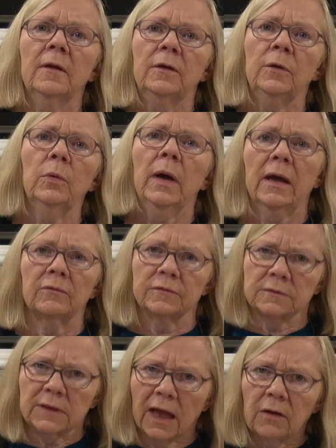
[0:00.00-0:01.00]
you have
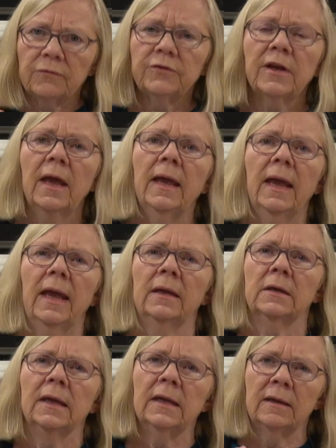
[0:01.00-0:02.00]
loved,
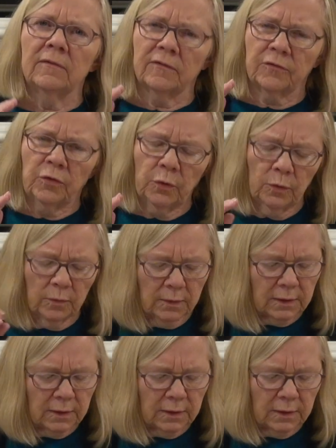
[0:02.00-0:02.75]
and it is to